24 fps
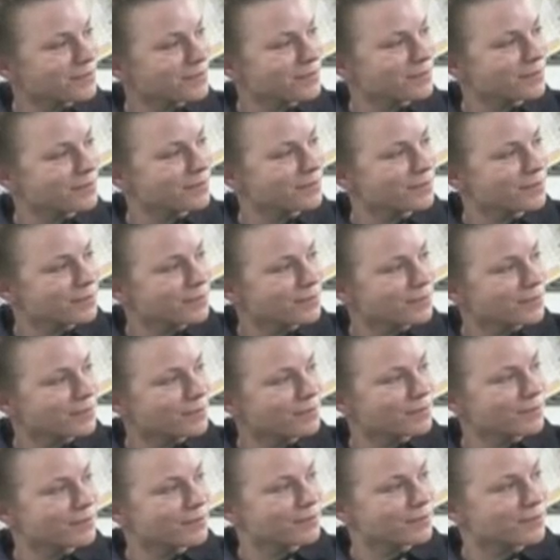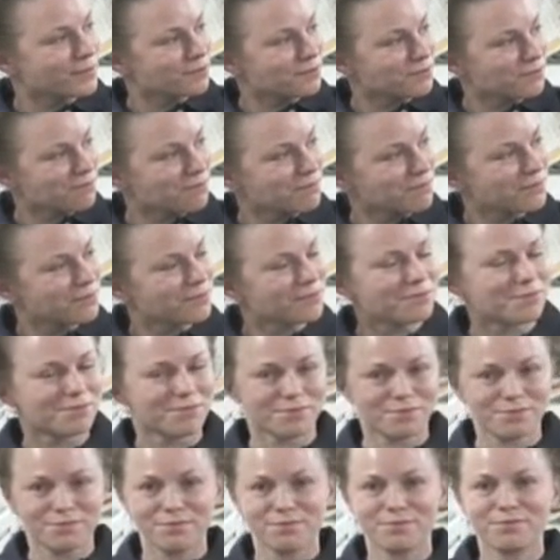
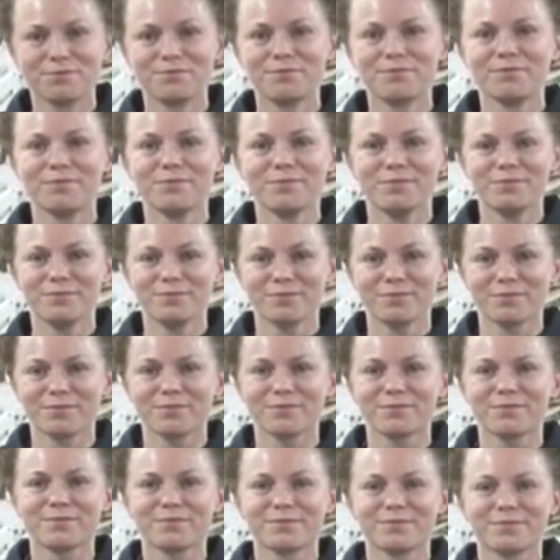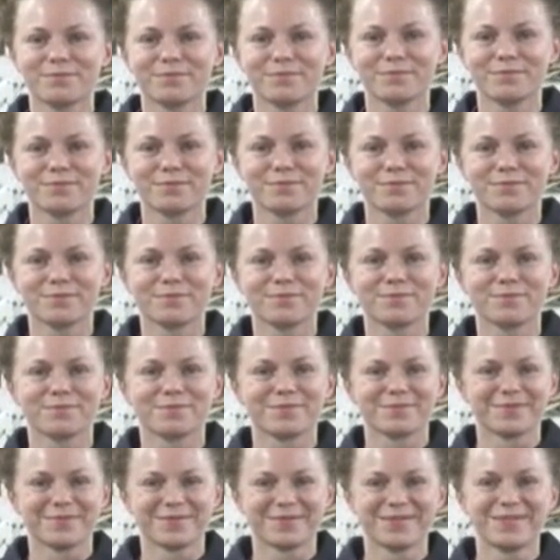
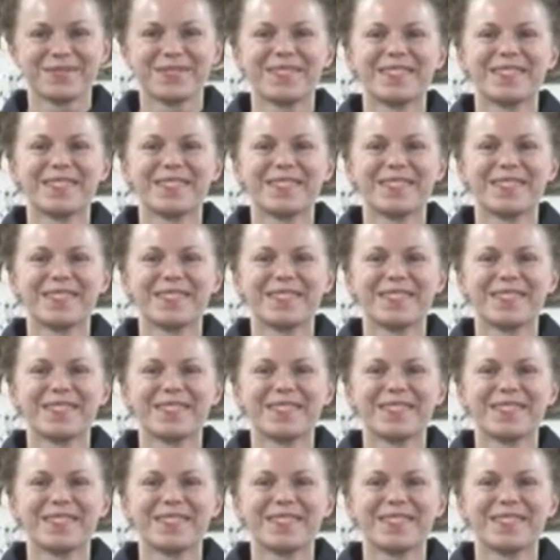This person isn't speaking.